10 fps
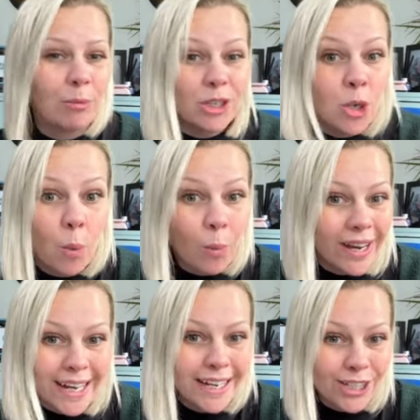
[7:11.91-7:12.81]
which
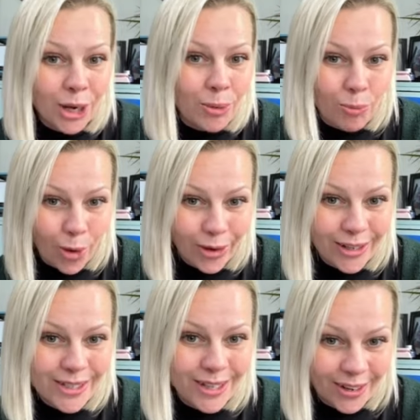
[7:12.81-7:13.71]
we don't
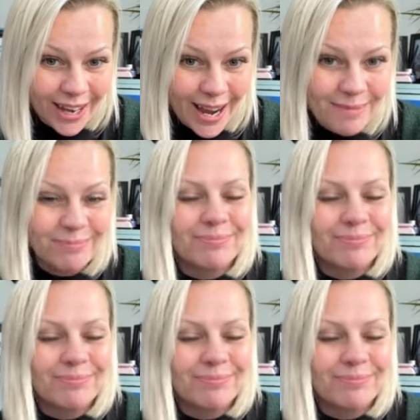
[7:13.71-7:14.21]
want, okay?